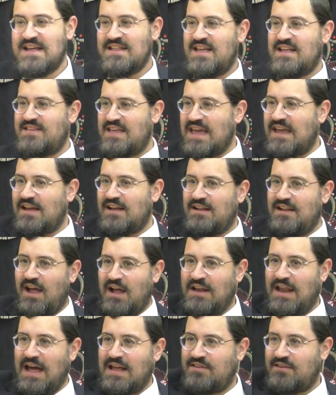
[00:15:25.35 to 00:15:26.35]
They take
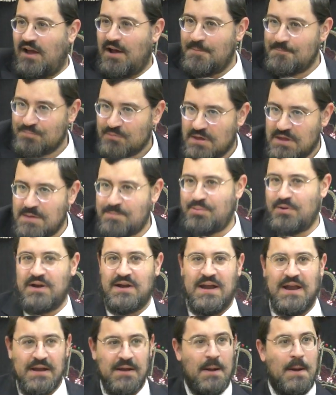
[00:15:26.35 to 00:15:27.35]
a lighter, they
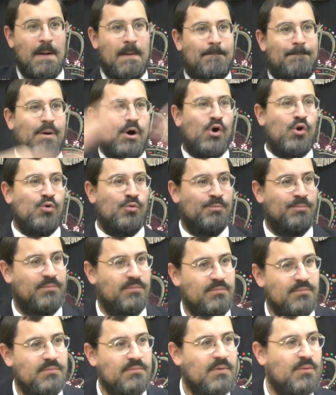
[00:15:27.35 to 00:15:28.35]
put it in, boom!
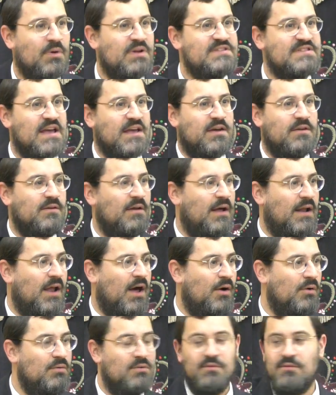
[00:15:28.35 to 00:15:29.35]
One second,
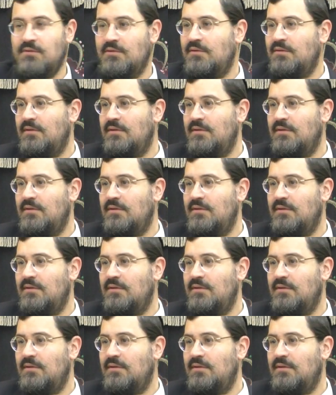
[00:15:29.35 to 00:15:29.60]
hello?